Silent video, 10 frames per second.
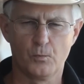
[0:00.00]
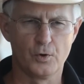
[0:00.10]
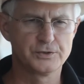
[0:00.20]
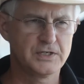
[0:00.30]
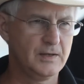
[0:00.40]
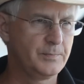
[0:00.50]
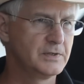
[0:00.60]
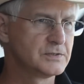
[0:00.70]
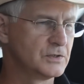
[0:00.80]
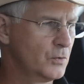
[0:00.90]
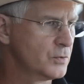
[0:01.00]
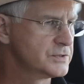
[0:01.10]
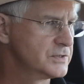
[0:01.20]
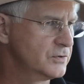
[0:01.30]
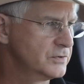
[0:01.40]
world champions and
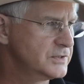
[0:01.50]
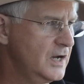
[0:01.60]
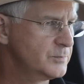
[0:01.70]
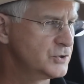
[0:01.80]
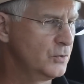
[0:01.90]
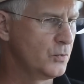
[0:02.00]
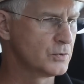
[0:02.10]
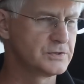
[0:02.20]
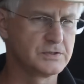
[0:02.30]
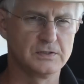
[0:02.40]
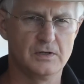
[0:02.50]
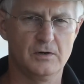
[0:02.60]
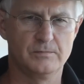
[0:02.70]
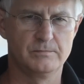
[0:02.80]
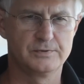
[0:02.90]
horses that are the top show horses in
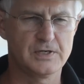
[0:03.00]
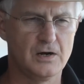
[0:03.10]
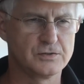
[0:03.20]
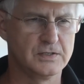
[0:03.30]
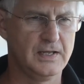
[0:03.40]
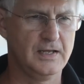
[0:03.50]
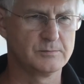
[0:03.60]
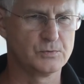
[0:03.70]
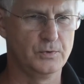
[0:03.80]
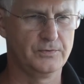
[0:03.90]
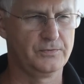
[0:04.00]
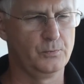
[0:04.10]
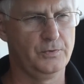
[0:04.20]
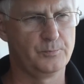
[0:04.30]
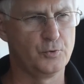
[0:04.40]
their sires and dams with
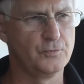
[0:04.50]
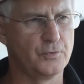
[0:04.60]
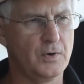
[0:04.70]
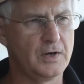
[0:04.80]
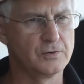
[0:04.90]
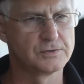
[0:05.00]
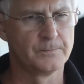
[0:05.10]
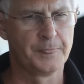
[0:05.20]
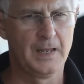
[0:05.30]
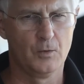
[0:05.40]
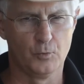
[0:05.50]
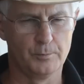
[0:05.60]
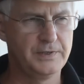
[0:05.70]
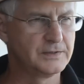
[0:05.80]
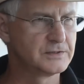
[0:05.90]
proven records will
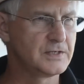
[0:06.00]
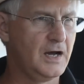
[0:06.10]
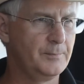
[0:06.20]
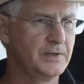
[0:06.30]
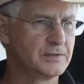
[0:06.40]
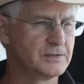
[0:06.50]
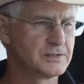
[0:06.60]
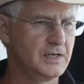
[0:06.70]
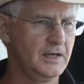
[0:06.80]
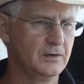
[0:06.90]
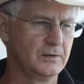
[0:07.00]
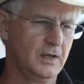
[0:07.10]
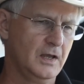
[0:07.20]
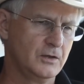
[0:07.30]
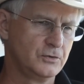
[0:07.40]
be at the top end of the scale.
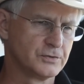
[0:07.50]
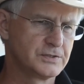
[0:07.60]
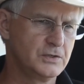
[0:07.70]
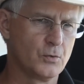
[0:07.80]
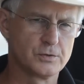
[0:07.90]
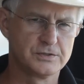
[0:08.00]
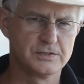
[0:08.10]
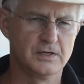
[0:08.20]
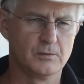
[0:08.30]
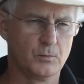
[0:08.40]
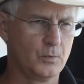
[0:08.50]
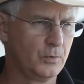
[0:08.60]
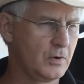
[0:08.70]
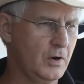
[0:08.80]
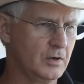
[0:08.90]
You'll see horses in what
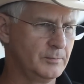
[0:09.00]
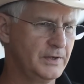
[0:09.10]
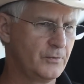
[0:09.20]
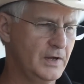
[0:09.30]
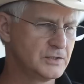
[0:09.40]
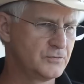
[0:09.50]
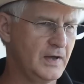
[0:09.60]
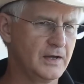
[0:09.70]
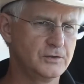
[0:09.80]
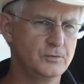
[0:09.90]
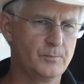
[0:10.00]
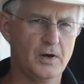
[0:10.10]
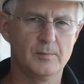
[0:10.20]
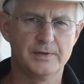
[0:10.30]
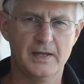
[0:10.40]
we'll call a mid-range value,
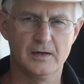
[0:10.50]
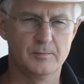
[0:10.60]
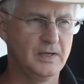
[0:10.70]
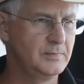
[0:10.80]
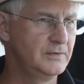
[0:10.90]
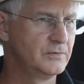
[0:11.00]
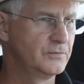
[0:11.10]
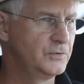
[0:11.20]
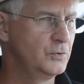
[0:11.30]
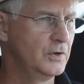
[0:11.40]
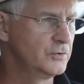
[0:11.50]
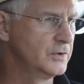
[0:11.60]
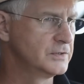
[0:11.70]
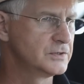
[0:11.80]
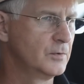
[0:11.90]
probably down to maybe even a few hundred
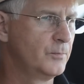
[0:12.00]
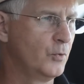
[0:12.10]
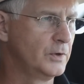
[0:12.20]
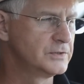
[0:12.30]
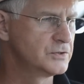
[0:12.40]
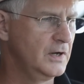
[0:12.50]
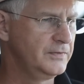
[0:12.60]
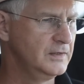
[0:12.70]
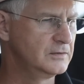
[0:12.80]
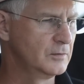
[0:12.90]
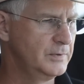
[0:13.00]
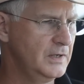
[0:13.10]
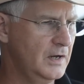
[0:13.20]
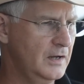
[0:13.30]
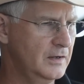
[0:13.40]
at some point. So I think there'll be
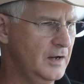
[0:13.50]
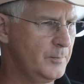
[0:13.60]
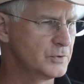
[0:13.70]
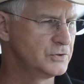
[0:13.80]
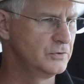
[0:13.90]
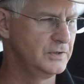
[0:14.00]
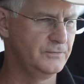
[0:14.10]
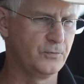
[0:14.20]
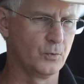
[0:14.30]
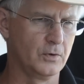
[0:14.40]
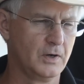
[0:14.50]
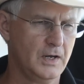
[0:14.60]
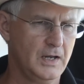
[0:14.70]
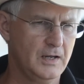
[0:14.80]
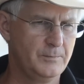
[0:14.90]
an opportunity for
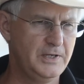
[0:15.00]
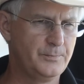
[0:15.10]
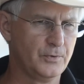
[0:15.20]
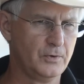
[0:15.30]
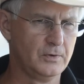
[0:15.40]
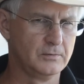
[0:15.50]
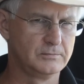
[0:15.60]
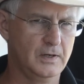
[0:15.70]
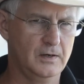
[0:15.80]
people